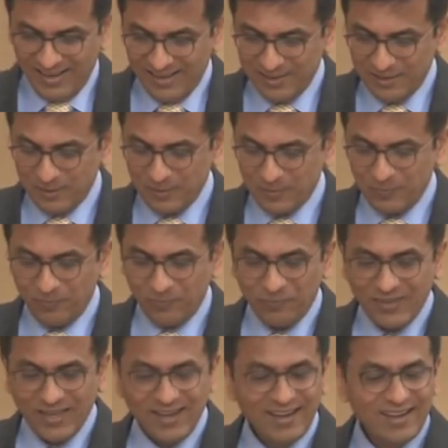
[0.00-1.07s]
Um,
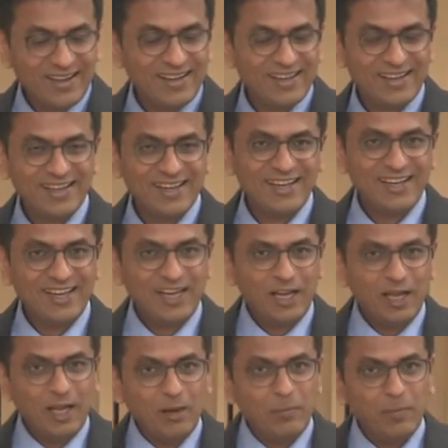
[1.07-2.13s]

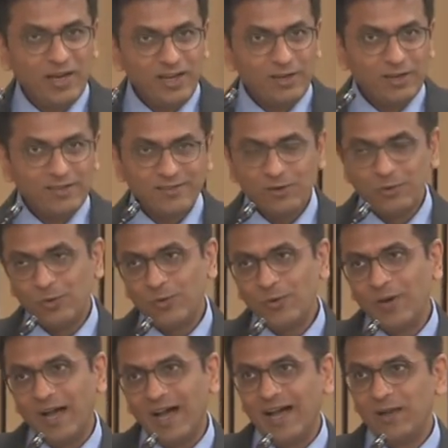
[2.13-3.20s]
many years
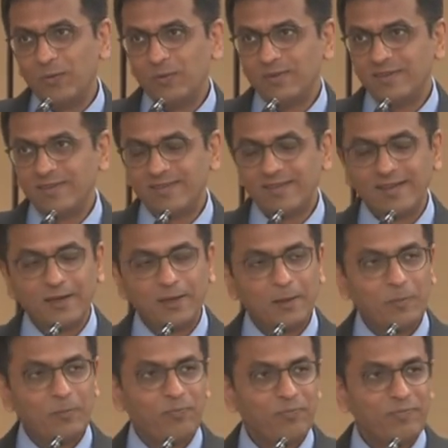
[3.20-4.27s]
ago, I was
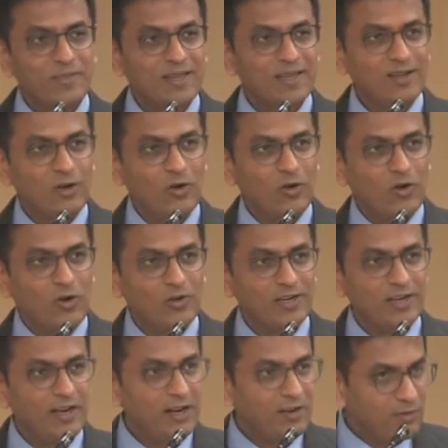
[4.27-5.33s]
um, on
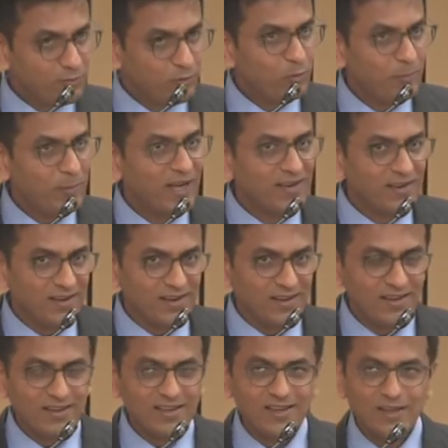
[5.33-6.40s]
an interview
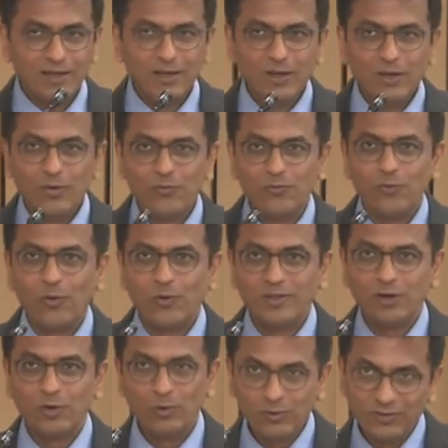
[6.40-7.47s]
panel for
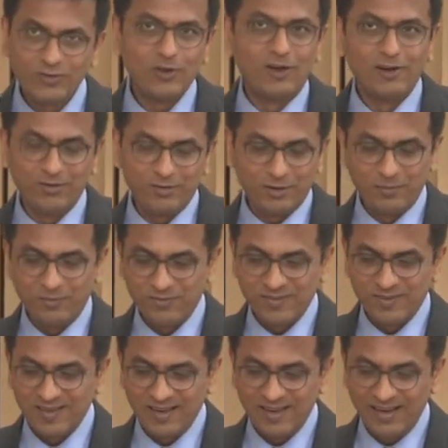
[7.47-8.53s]
the Rhodes
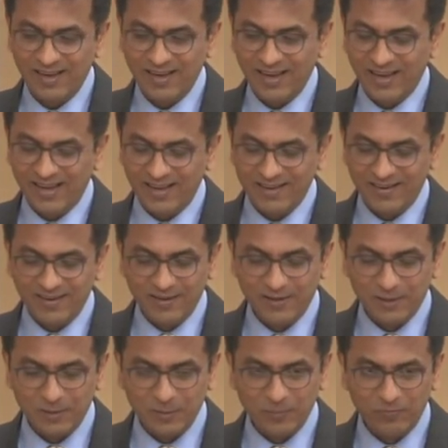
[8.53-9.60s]
Scholarships, and
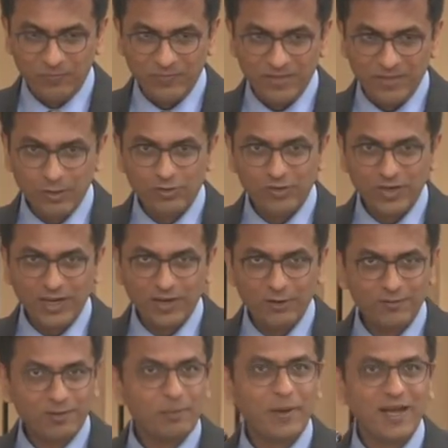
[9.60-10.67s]
um, the chair
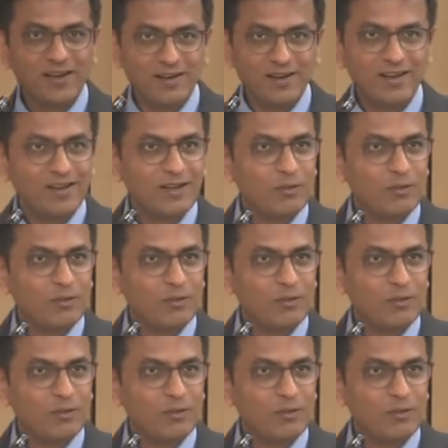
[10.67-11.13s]
of the panel